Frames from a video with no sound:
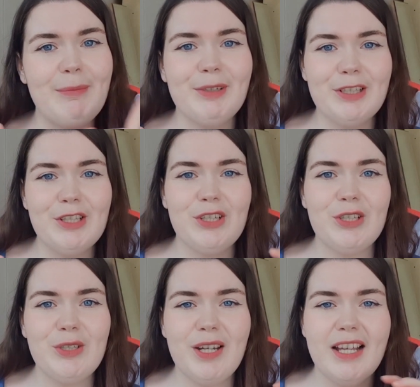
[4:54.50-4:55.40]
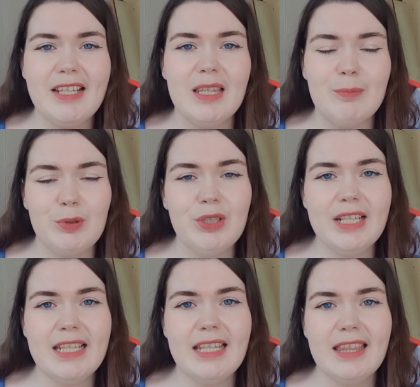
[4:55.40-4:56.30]
I'm gonna show you guys the
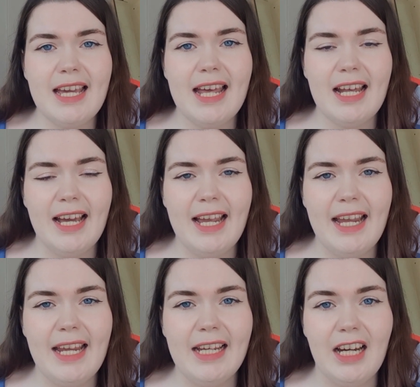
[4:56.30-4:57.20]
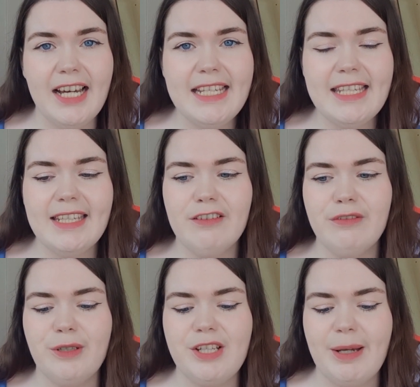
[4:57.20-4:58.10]
books that I got
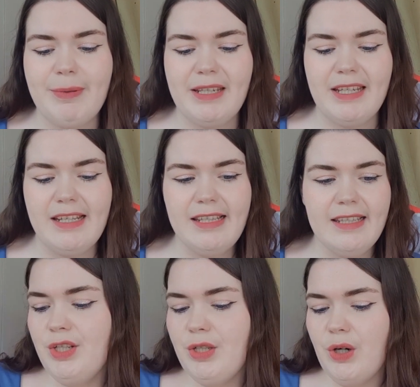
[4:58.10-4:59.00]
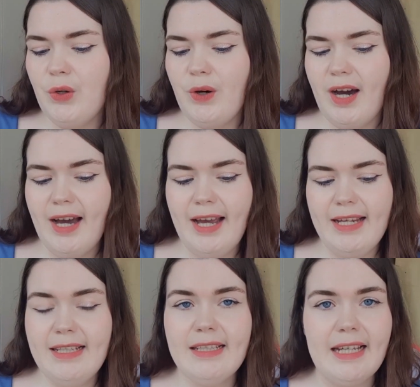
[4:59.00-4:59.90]
for Japanese. So
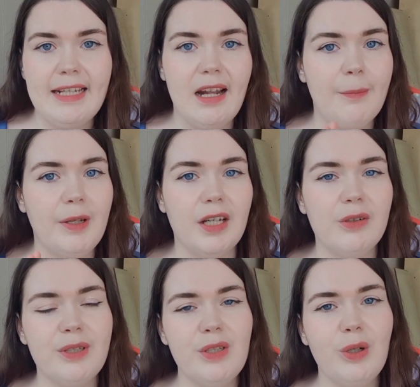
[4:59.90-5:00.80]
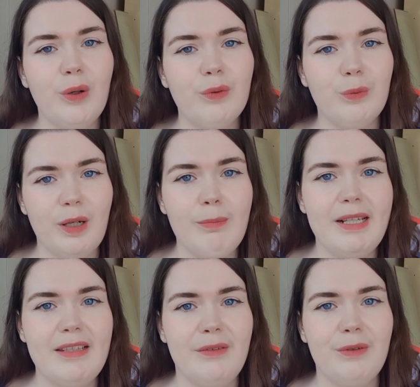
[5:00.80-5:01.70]
I decided I'm not going to overwhelm
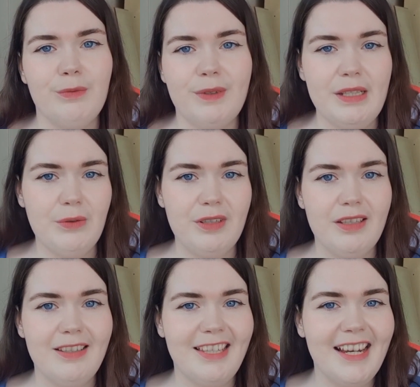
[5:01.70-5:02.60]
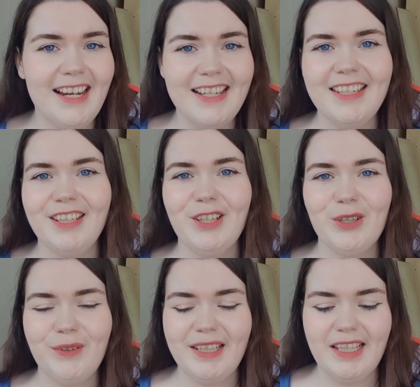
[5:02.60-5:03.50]
myself with resources like I did in
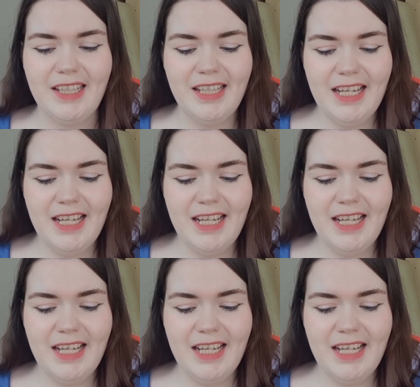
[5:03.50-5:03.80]
Korean.